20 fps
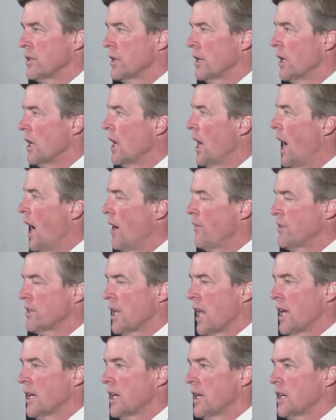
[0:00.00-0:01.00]
And the offensive
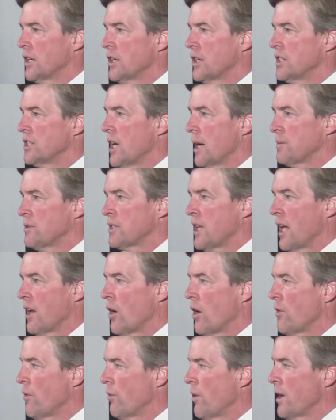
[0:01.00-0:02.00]
line did a good job staying
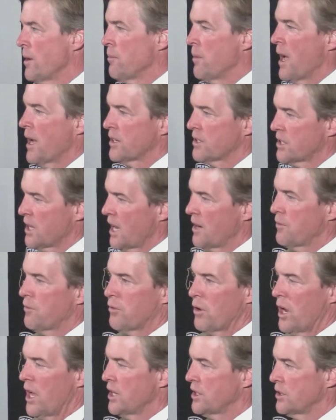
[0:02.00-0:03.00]
on. The running back stayed
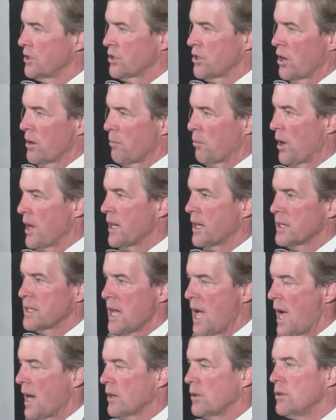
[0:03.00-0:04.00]
fresh and started breaking
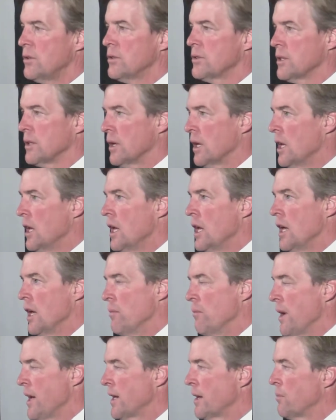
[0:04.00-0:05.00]
tackles and,
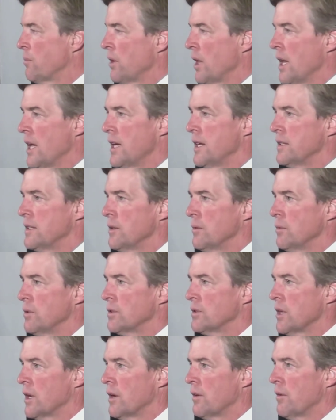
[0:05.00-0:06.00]
and making plays. It
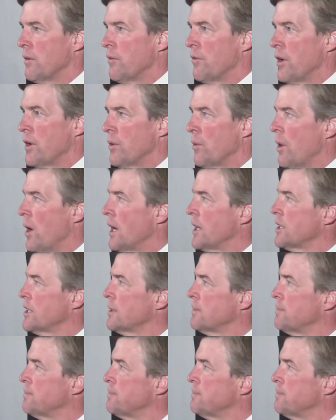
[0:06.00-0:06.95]
was uh, fun to watch.